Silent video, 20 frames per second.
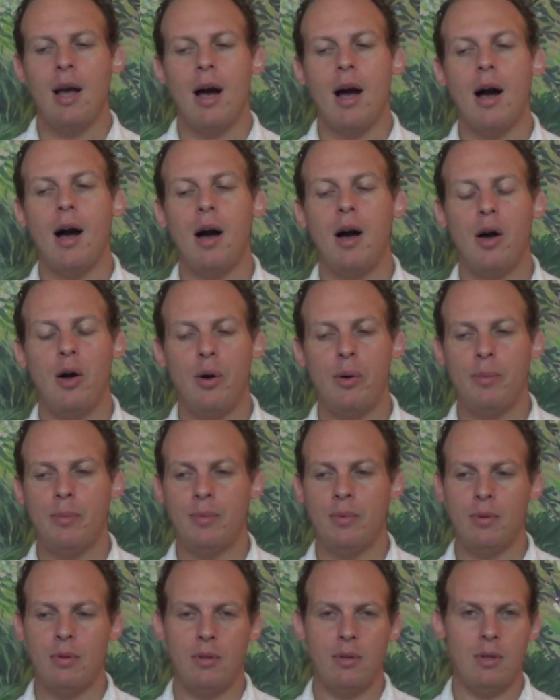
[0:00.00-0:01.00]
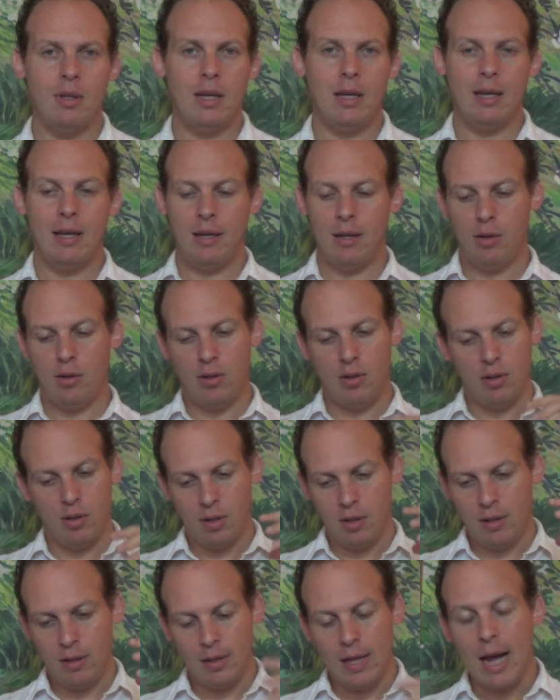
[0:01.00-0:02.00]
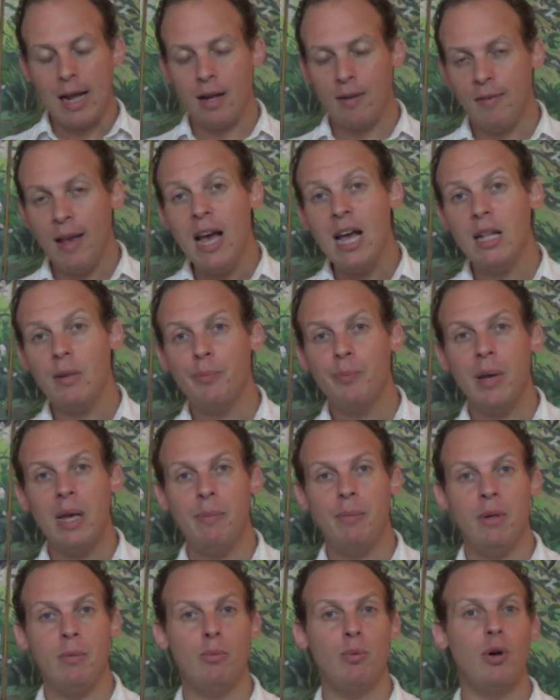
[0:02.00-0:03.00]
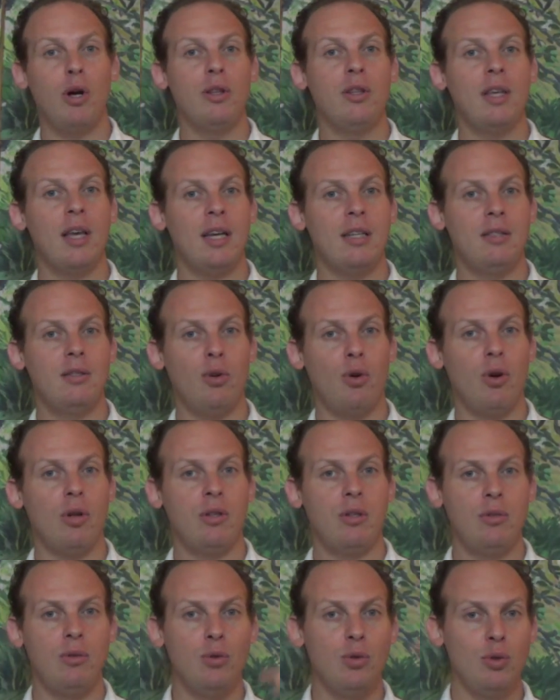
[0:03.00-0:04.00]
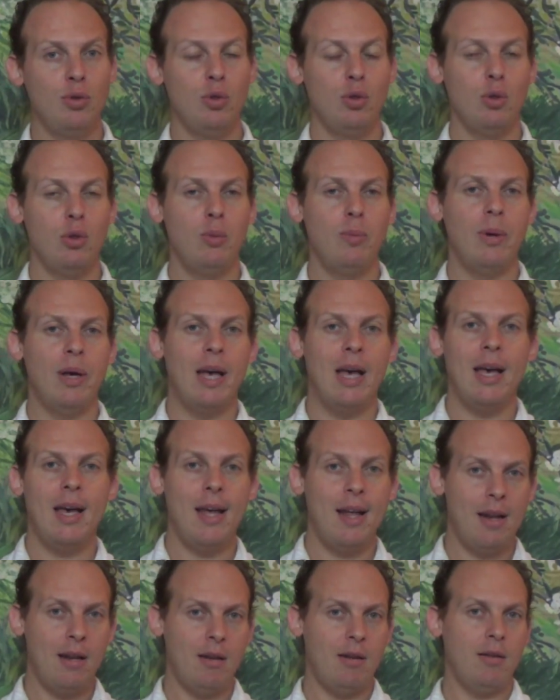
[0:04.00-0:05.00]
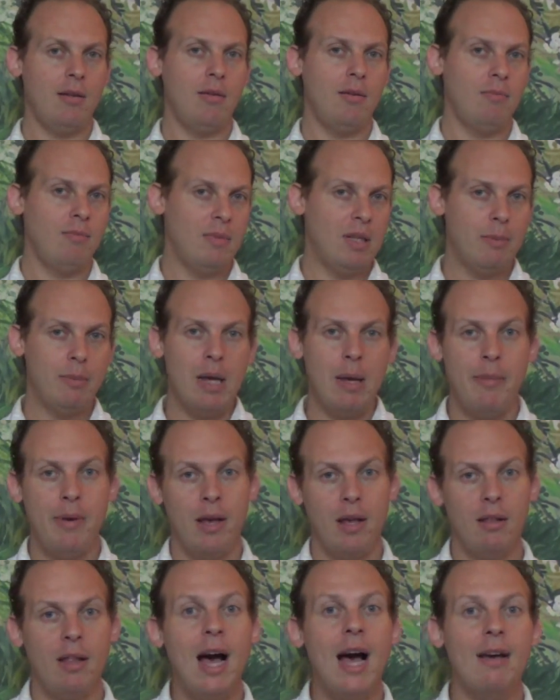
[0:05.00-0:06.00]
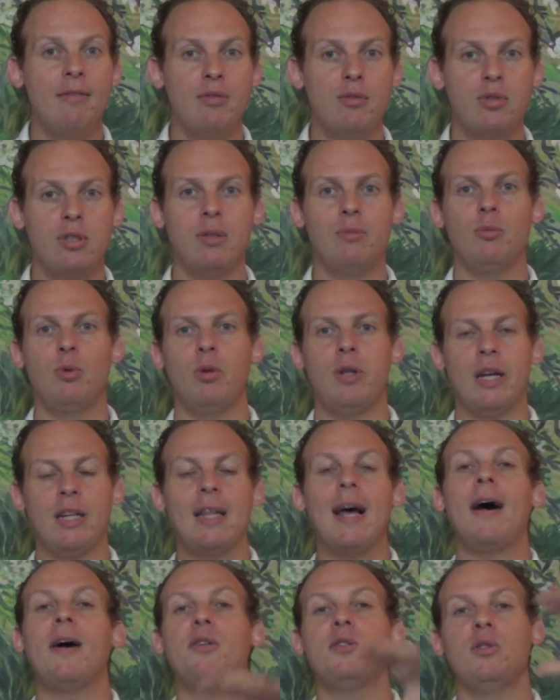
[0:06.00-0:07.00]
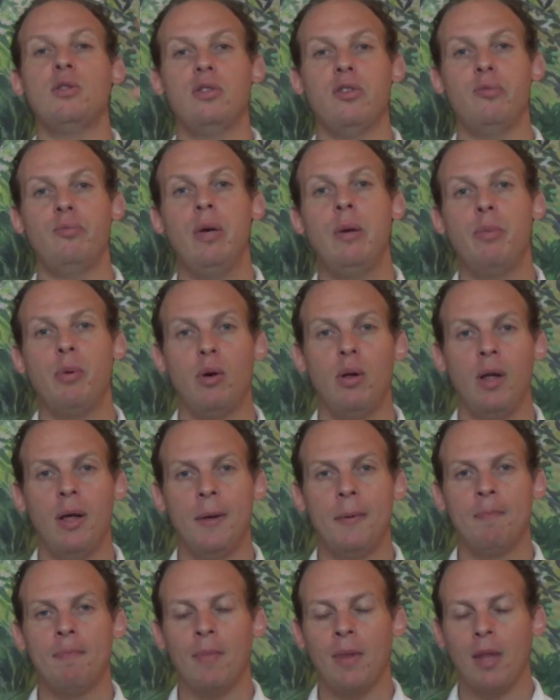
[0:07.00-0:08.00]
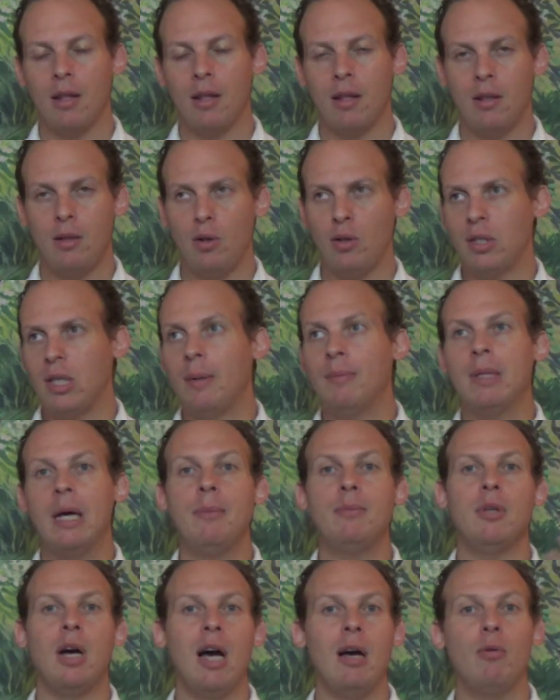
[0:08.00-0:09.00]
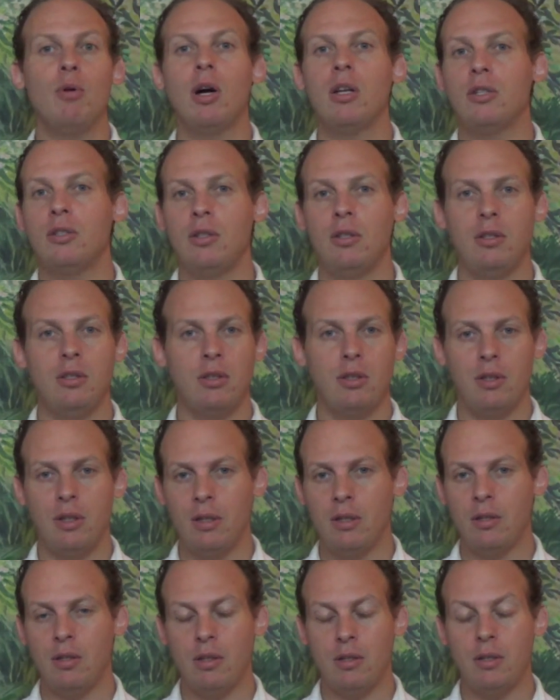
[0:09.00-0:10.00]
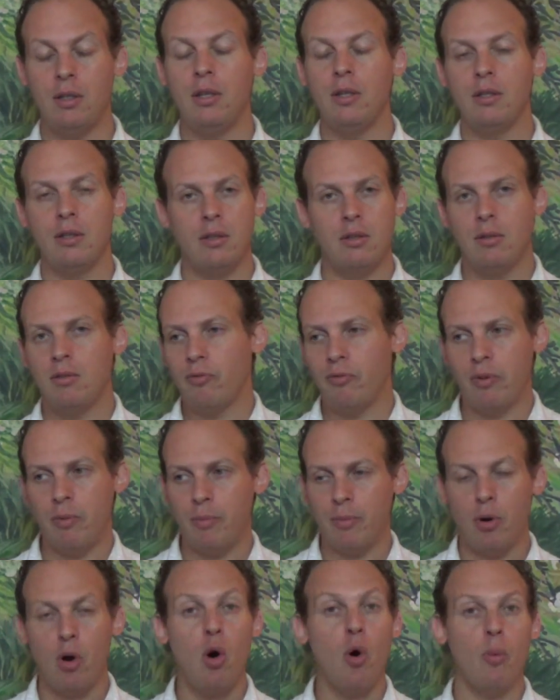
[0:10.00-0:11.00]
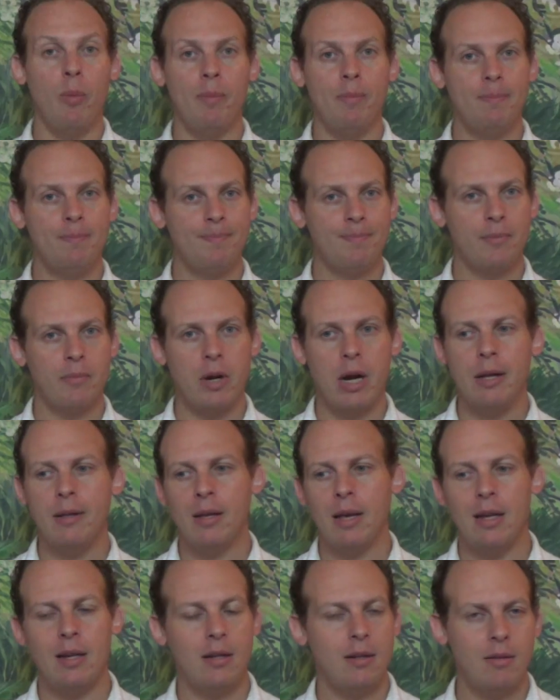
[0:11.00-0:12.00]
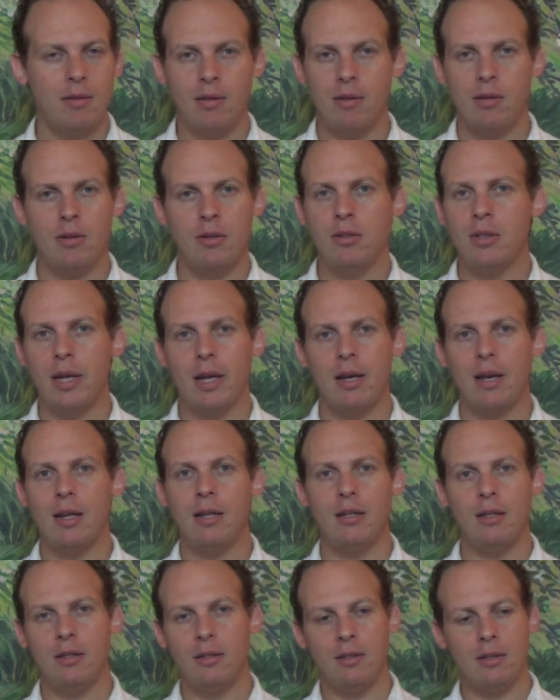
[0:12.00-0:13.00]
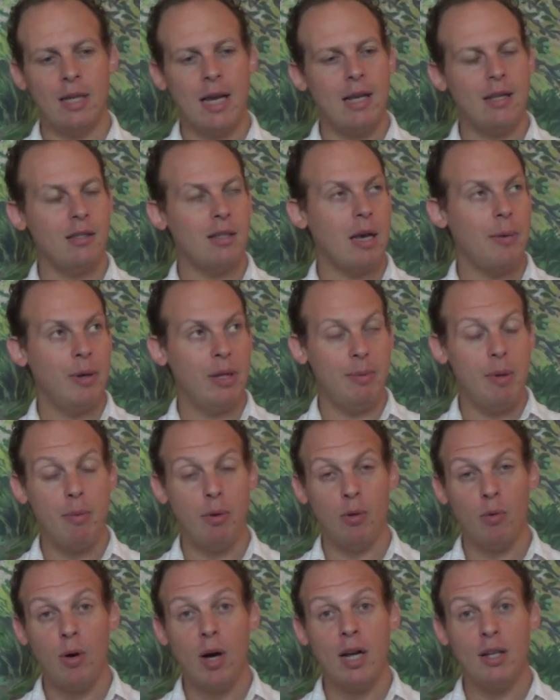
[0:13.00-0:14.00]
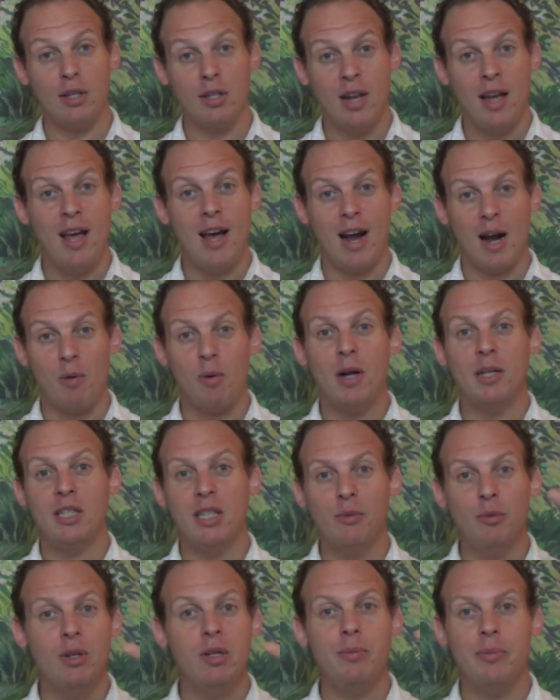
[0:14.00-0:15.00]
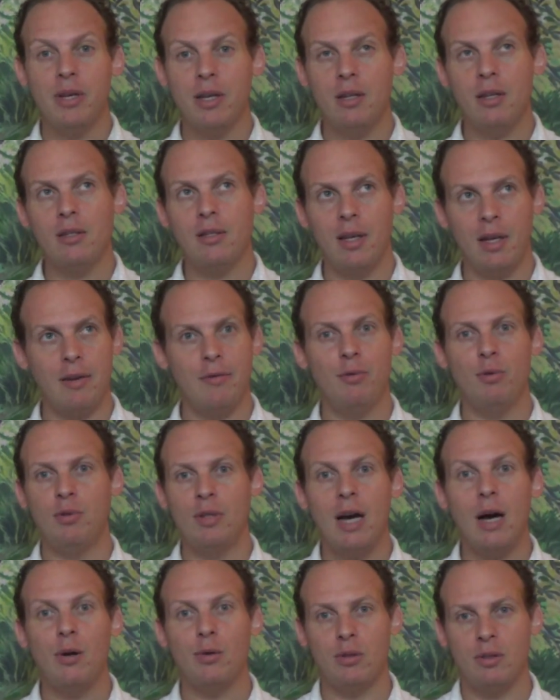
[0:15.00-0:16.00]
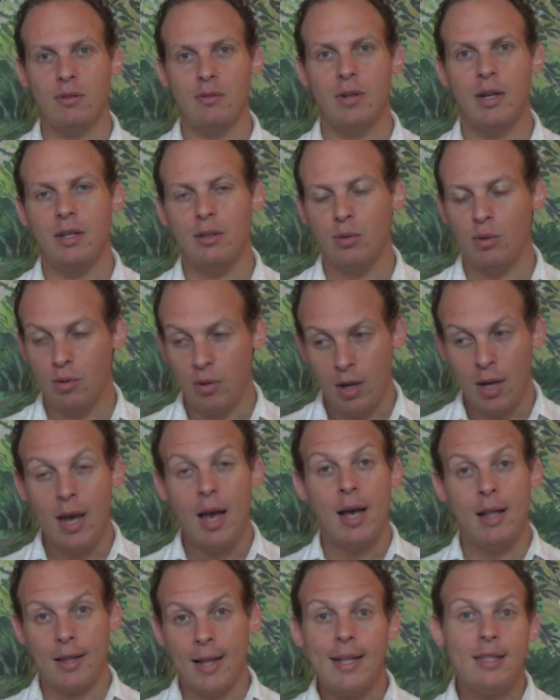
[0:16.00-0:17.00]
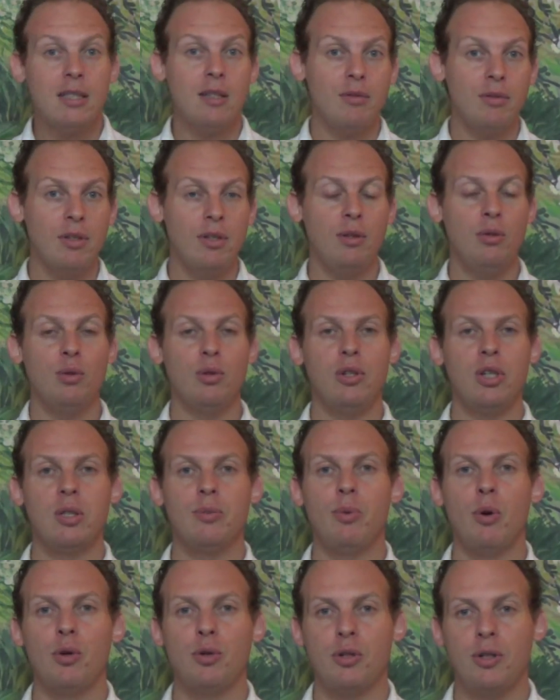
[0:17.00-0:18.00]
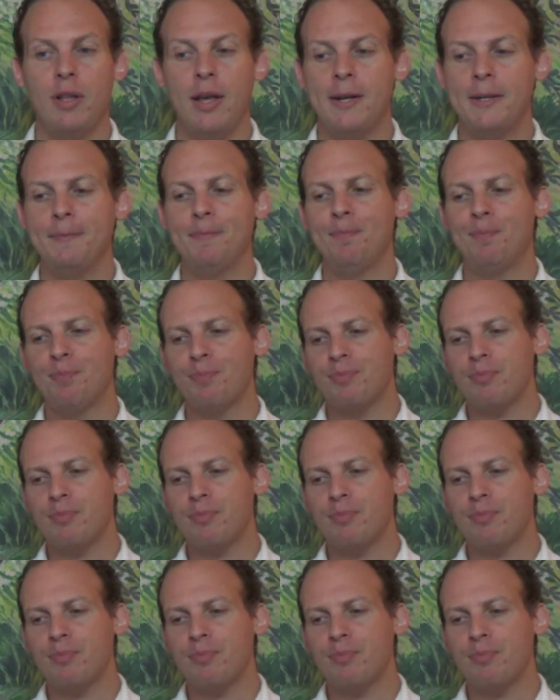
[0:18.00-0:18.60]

That event may be broadcast on YouTube, and there may be a live stream to like thousands of people. You know, sometimes I watch these things from home, right? And there's like, and it says how many people are watching with me, and it's like a few thousand, right? So that's a really good exposure there.